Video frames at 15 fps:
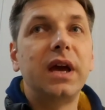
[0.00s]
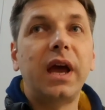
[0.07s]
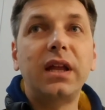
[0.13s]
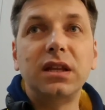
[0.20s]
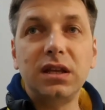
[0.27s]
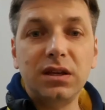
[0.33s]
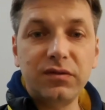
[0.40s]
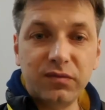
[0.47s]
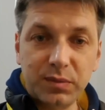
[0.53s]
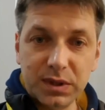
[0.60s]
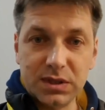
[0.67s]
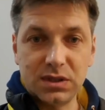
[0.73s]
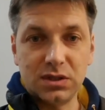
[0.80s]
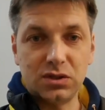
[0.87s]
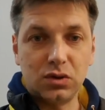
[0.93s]
And if
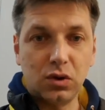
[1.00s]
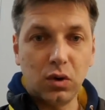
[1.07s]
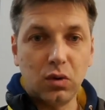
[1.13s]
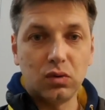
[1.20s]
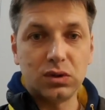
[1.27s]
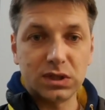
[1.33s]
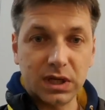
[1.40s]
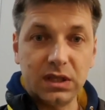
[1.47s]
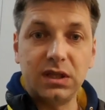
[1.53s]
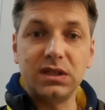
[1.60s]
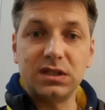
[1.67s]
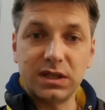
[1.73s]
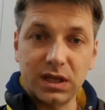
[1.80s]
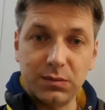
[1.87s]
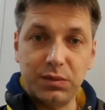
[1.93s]
business goes and
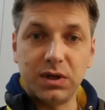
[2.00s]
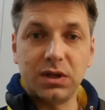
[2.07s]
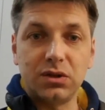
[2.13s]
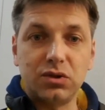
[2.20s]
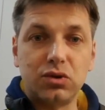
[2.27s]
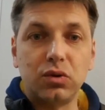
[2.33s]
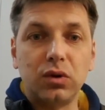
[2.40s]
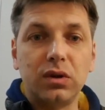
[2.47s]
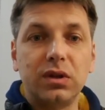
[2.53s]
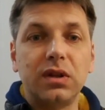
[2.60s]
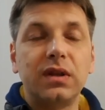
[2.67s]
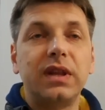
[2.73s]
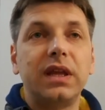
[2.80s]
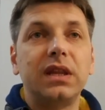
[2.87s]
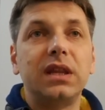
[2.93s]
this can be
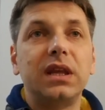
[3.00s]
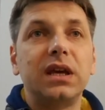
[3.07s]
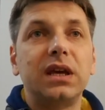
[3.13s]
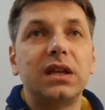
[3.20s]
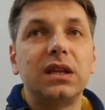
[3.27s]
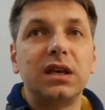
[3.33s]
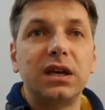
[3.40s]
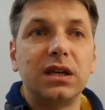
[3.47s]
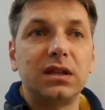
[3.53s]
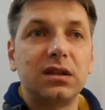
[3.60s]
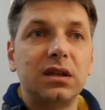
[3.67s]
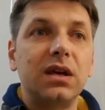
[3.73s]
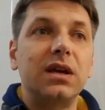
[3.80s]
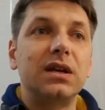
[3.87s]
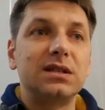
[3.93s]
controlled, then they can get
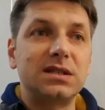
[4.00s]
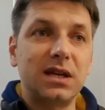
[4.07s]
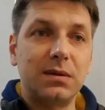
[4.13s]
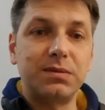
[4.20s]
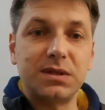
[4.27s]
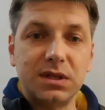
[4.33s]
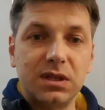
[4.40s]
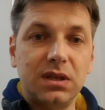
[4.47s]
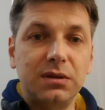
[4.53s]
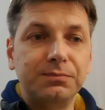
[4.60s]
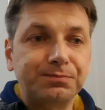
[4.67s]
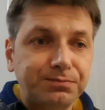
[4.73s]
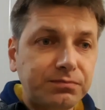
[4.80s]
subsidy.